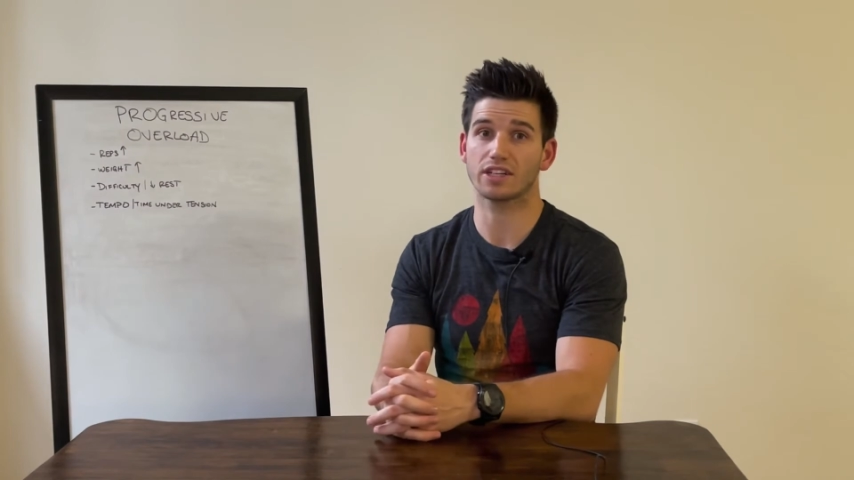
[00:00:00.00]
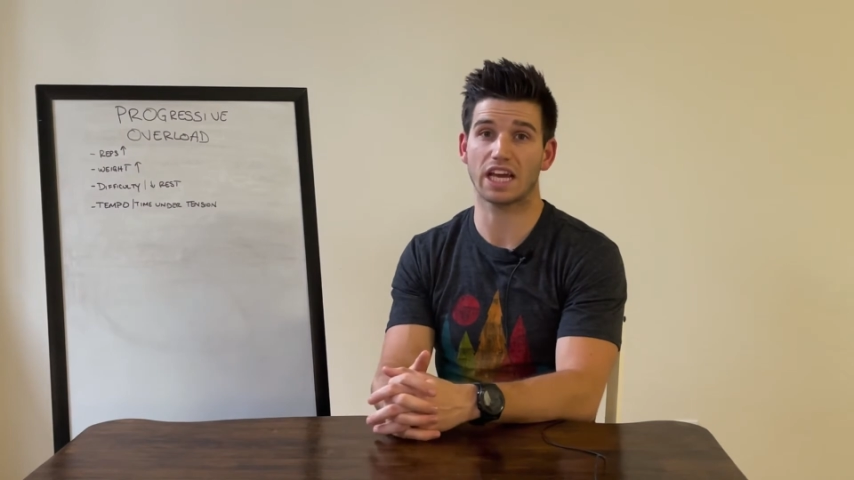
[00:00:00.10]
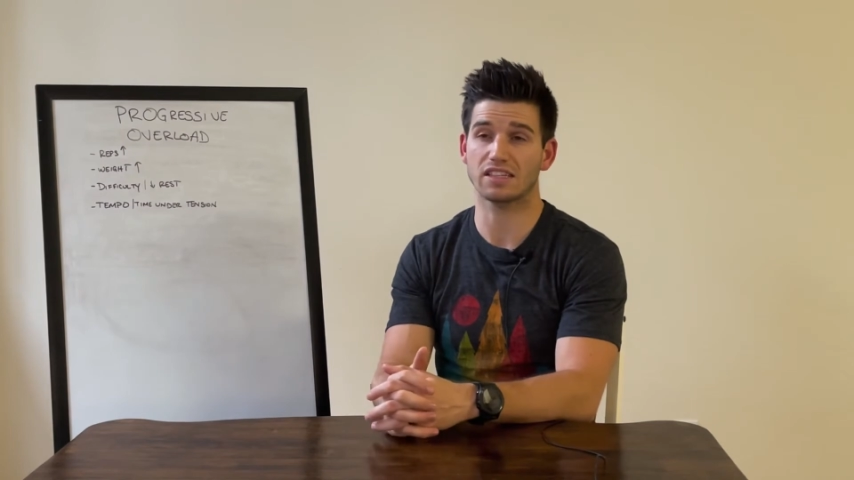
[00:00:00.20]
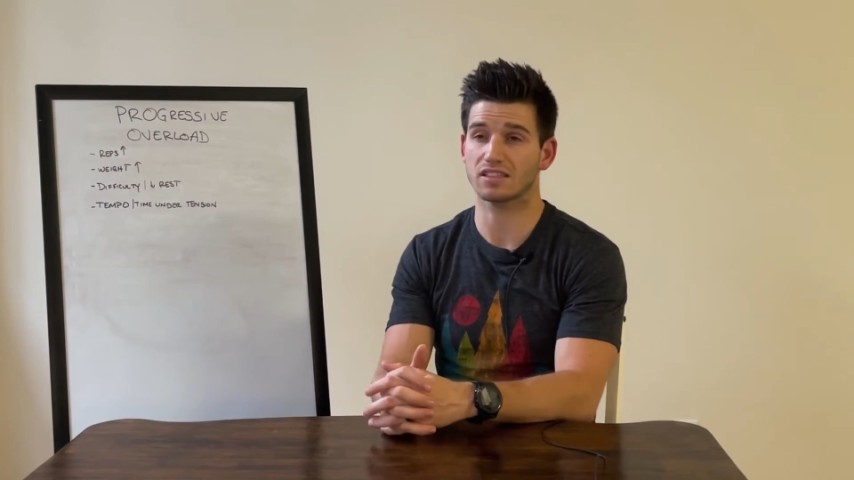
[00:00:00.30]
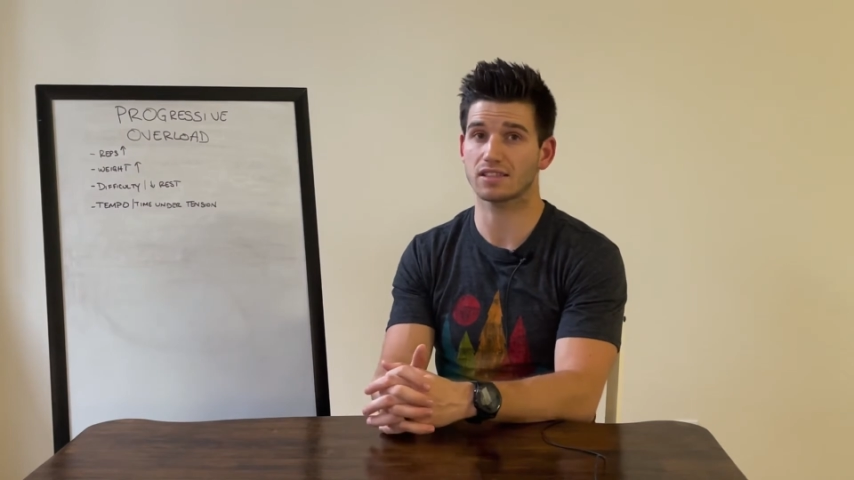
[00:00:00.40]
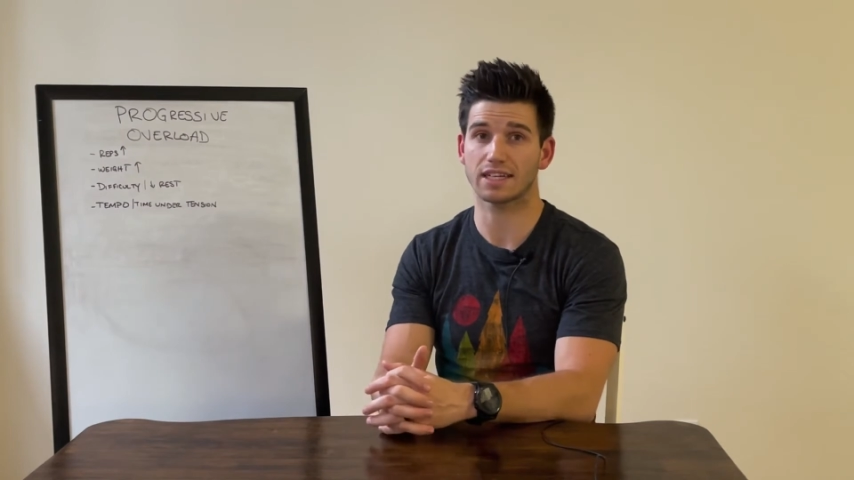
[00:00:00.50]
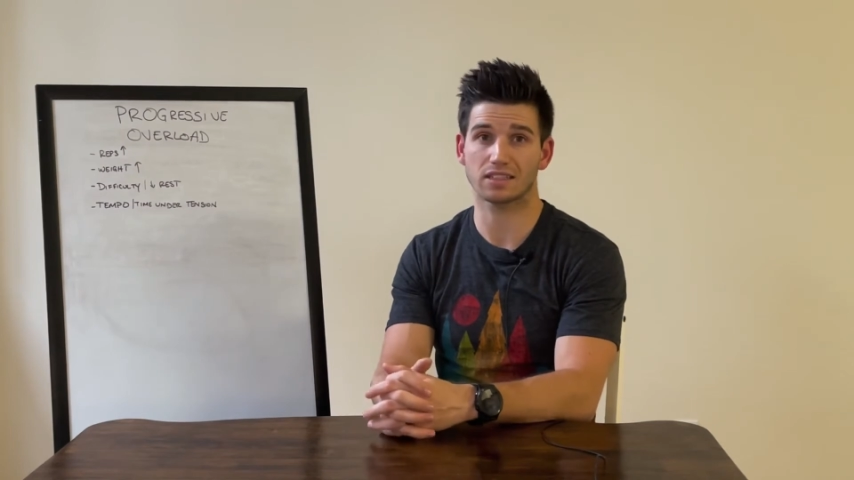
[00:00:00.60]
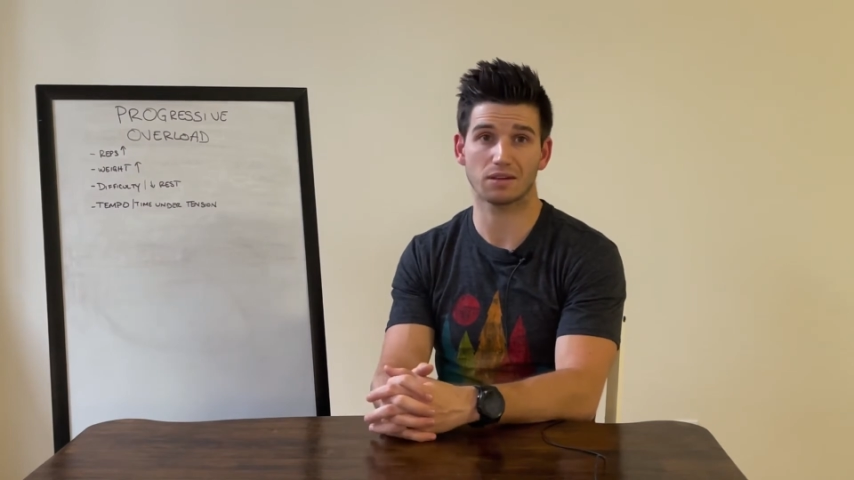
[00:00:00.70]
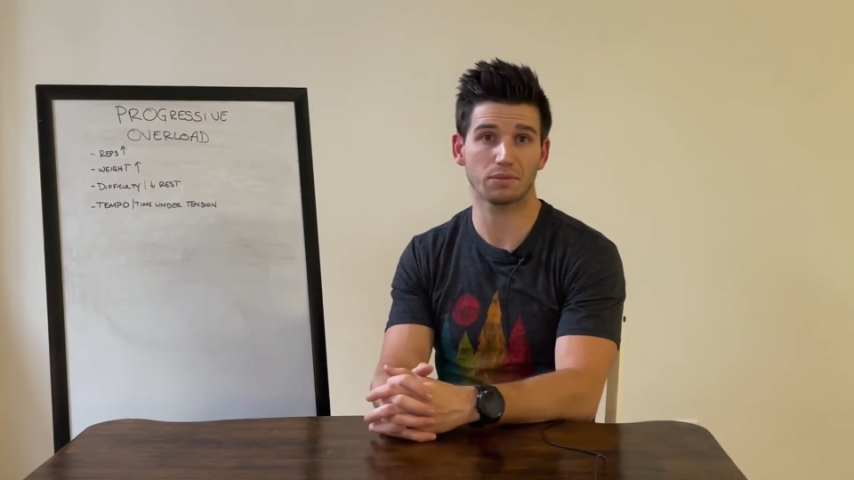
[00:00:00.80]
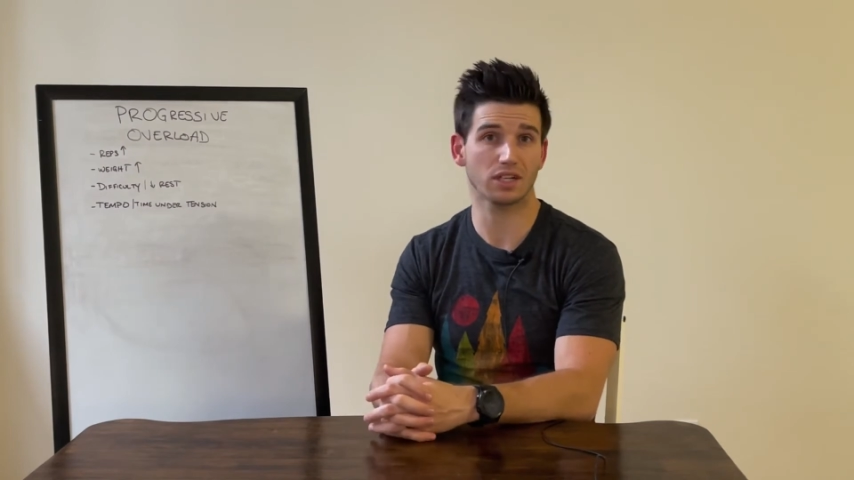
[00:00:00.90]
cases like
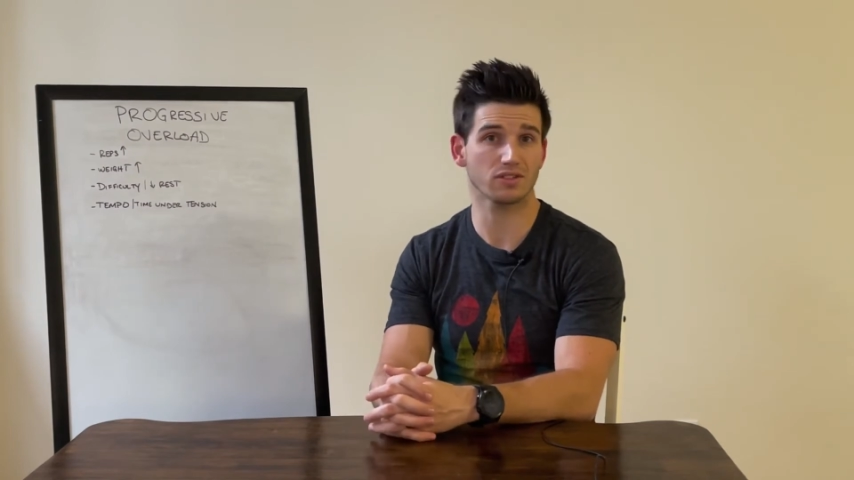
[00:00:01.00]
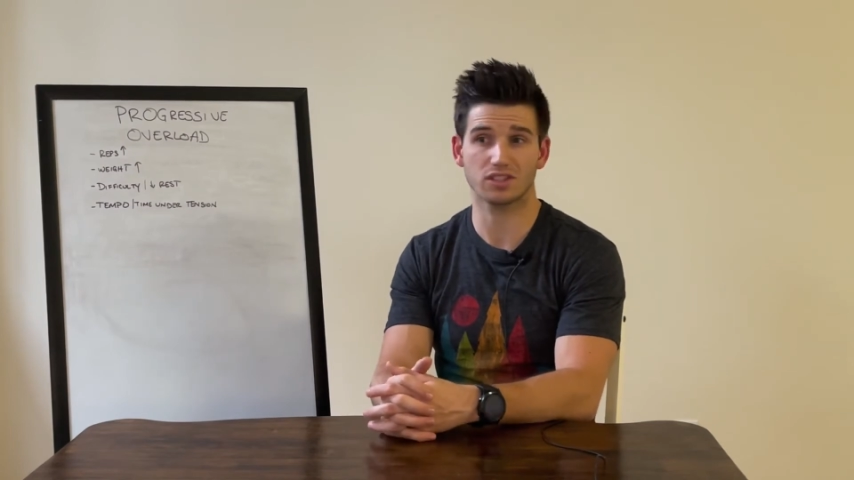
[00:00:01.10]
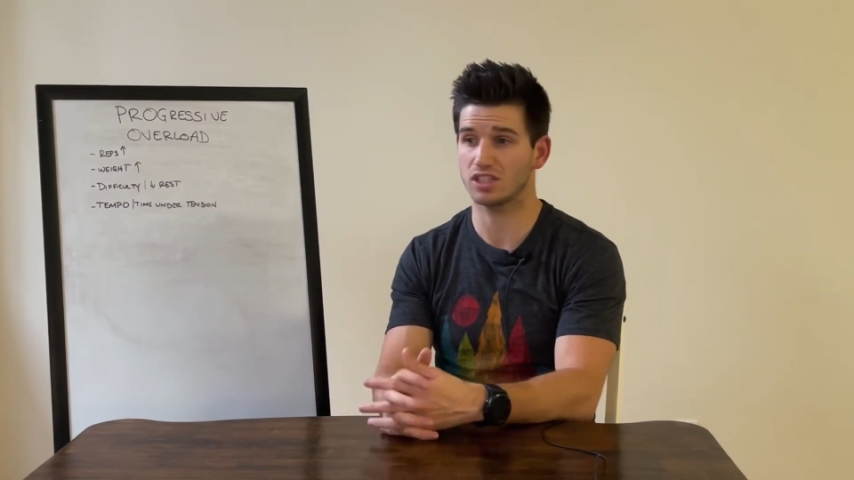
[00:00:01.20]
dumbbells,